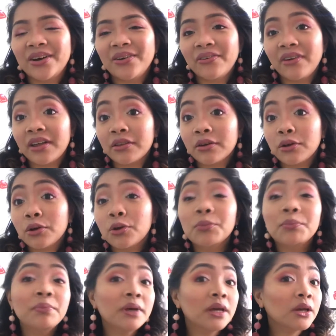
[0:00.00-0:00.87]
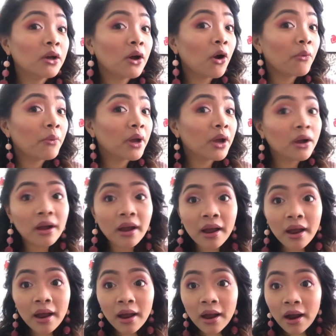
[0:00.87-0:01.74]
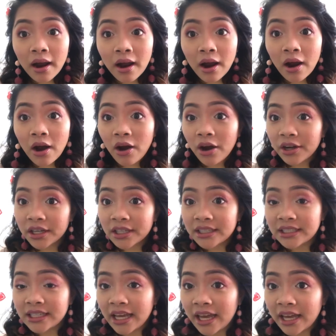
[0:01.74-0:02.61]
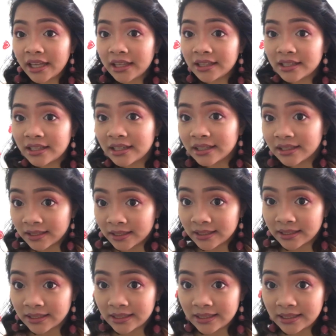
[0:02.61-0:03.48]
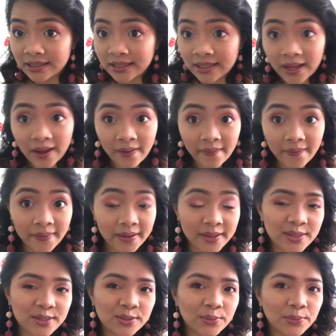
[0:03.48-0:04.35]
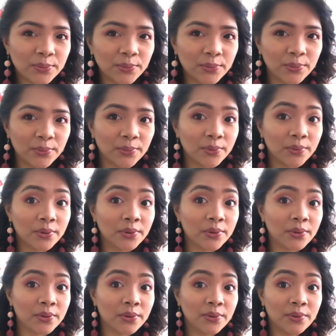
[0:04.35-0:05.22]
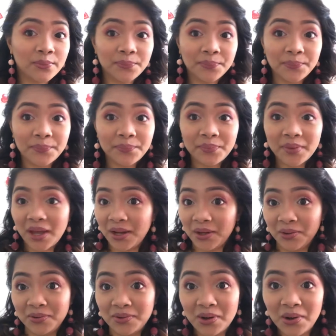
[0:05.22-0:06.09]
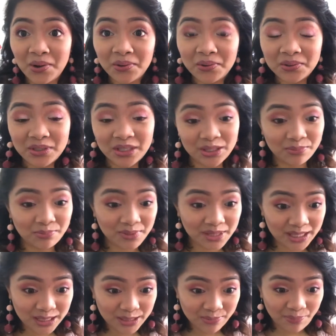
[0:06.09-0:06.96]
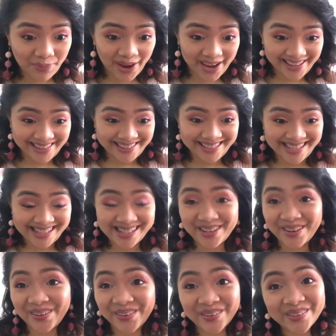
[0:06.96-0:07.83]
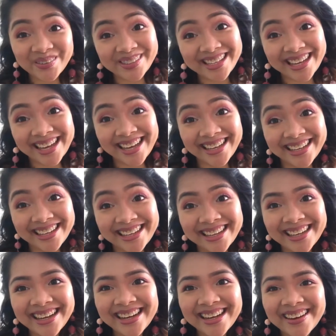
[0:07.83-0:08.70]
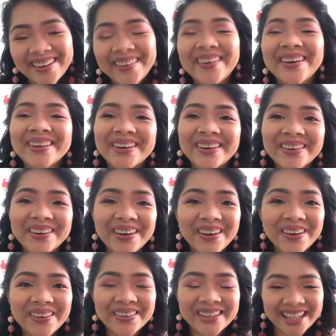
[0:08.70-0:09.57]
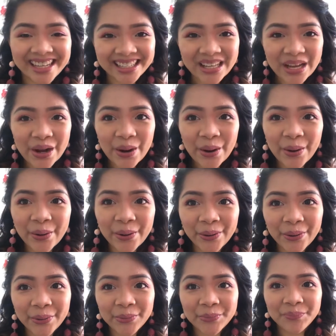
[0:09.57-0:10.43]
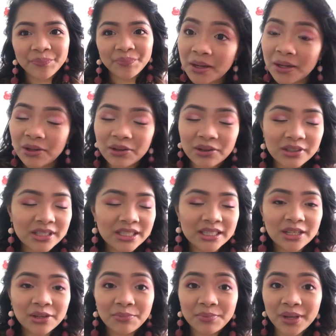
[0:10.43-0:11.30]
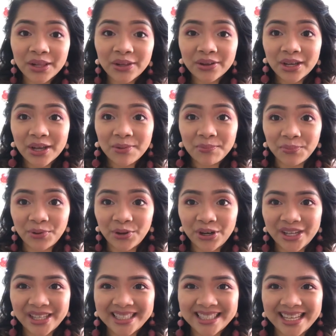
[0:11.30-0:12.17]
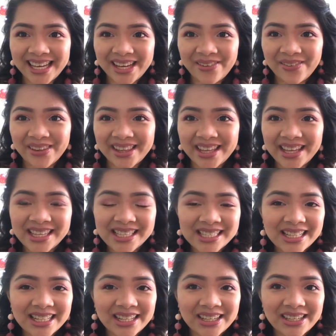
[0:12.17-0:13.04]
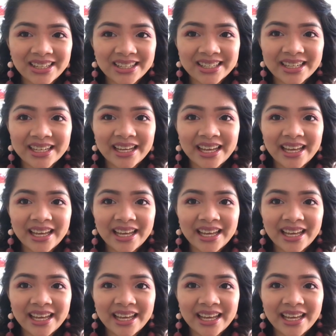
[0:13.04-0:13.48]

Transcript: Whether you'll be going on a date night or, I don't know, just be spending the whole day on your own at home, you'll still be looking pretty with this look.